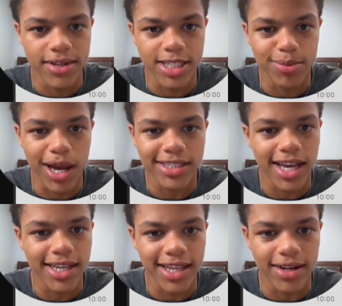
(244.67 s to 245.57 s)
it's buy
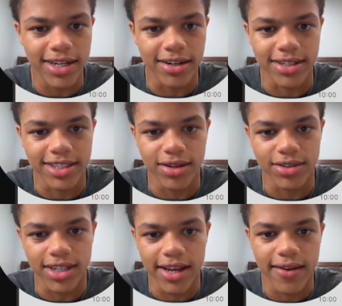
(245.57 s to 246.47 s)
side, down here, it's sell
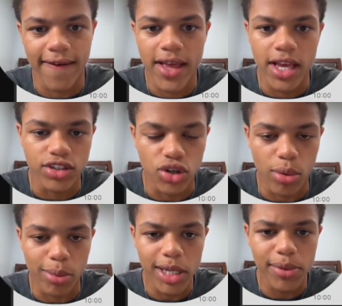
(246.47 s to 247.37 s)
side. So our
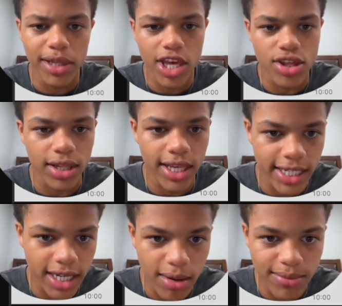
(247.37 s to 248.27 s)
manipulation
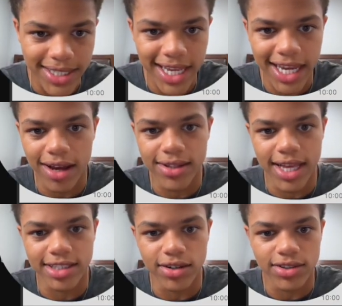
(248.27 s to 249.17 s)
lead comes and take out
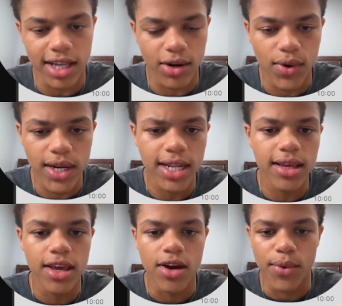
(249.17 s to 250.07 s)
that sell side
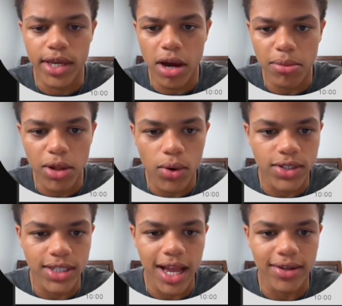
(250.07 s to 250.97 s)
liquidity. We come lower
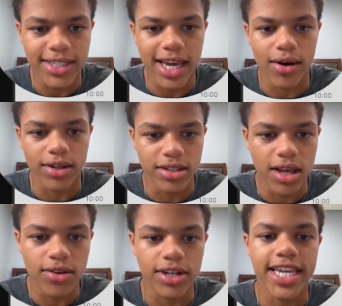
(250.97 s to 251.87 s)
to now take out
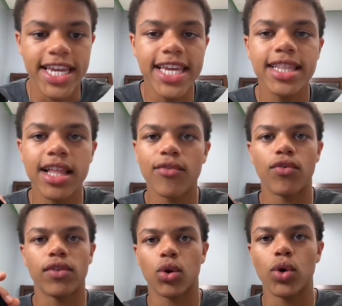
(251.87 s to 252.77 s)
another key level
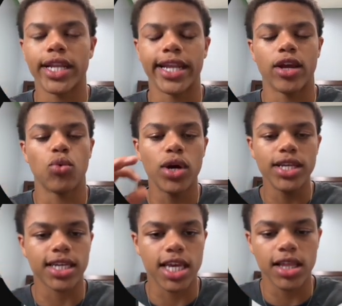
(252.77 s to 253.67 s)
of liquidity. What
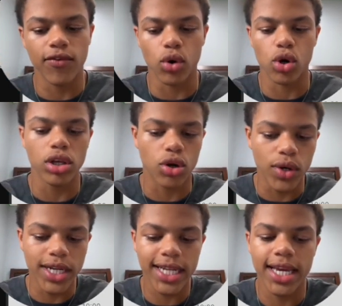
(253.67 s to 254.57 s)
is a key level of
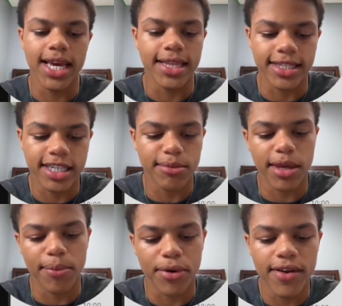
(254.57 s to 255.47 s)
liquidity? This can
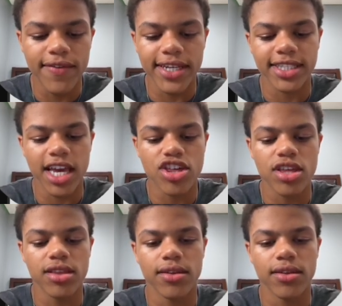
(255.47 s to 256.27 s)
be previous session,